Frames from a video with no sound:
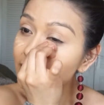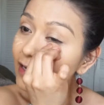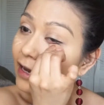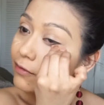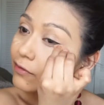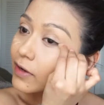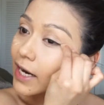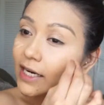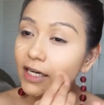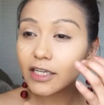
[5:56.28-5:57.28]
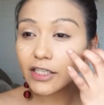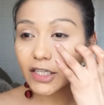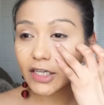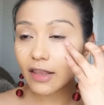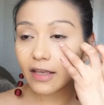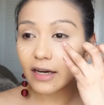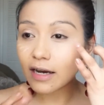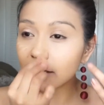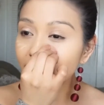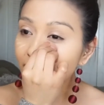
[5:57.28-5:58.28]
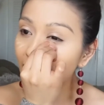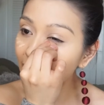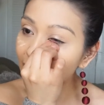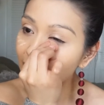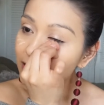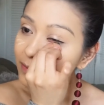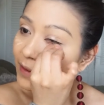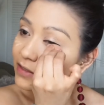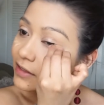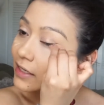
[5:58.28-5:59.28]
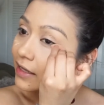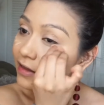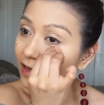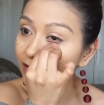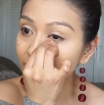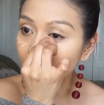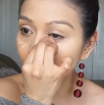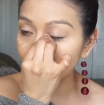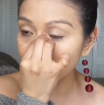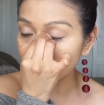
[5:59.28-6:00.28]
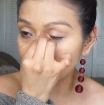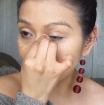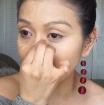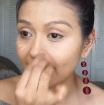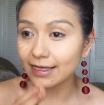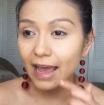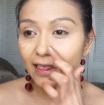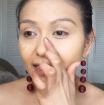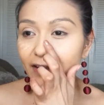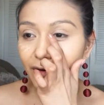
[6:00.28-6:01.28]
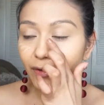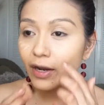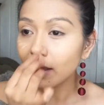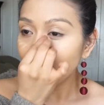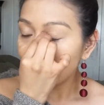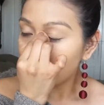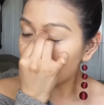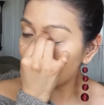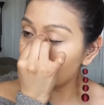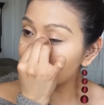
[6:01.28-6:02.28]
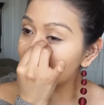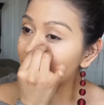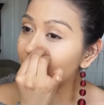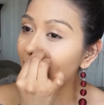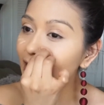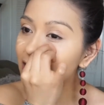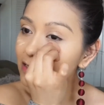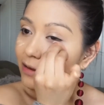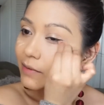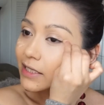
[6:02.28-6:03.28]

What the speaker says: to get right under the under eye, and especially in the inner corner to get that little space, some